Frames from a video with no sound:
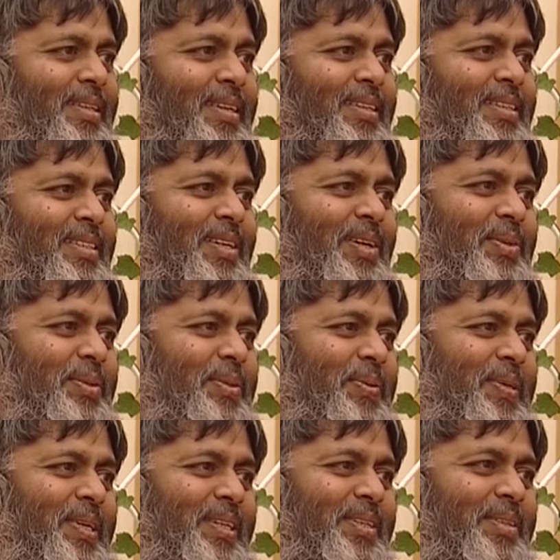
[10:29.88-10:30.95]
That is how
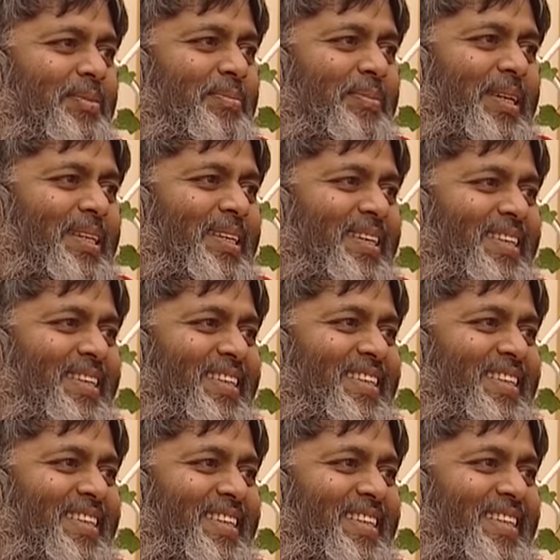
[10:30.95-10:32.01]
you can measure
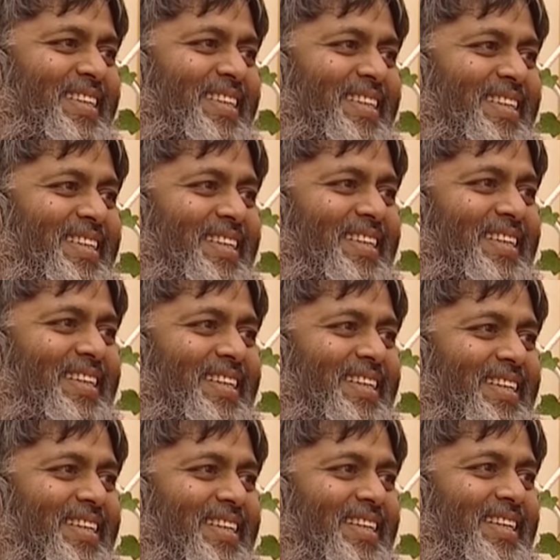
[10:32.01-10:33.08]
it. It, it
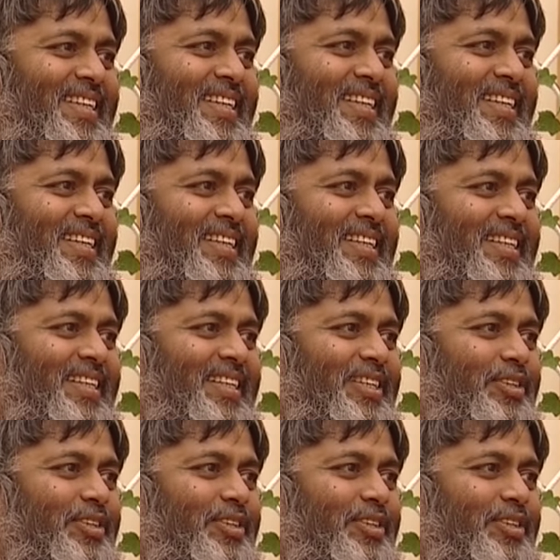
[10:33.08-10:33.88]
looks, I mean, for the